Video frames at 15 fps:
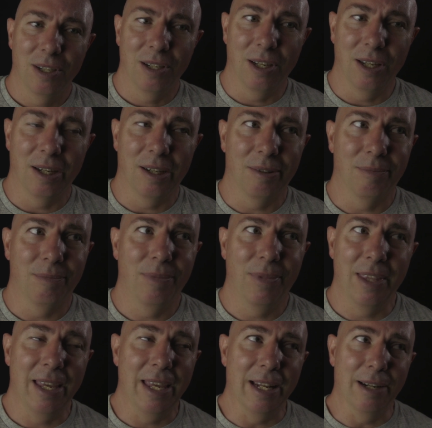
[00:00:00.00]
Now,
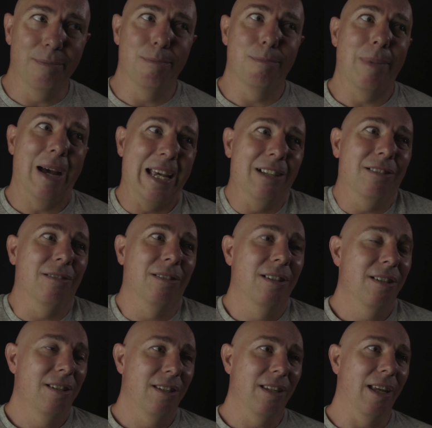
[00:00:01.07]
in a male
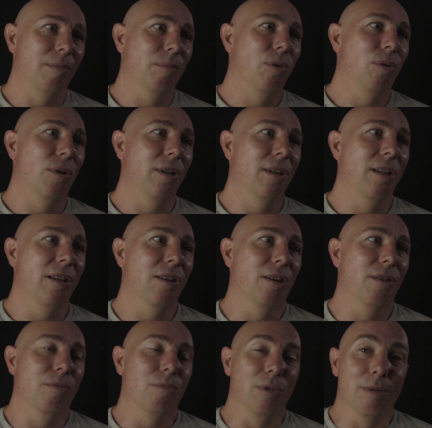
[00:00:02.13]
standpoint,
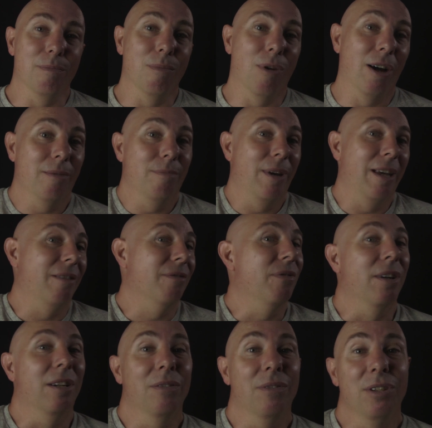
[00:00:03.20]
we might make
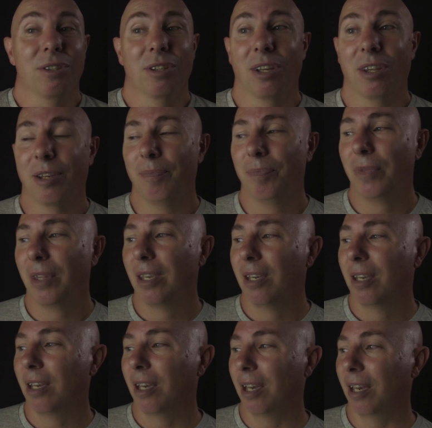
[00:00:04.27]
fun of each other,
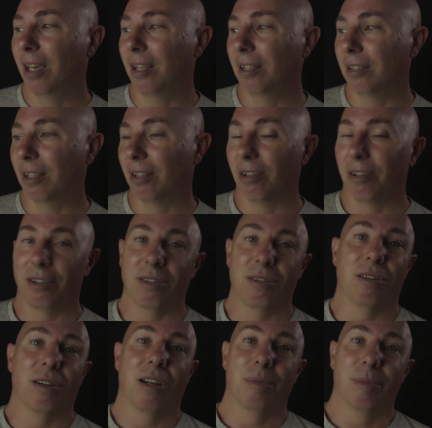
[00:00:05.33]
and a lot of the
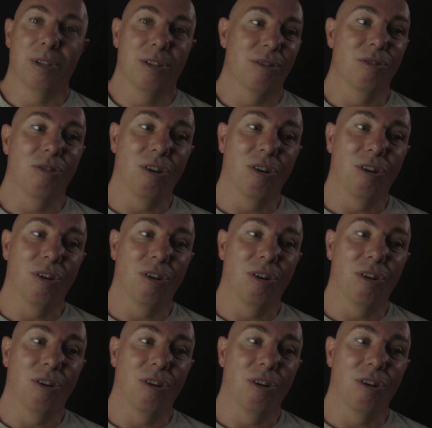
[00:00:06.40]
time it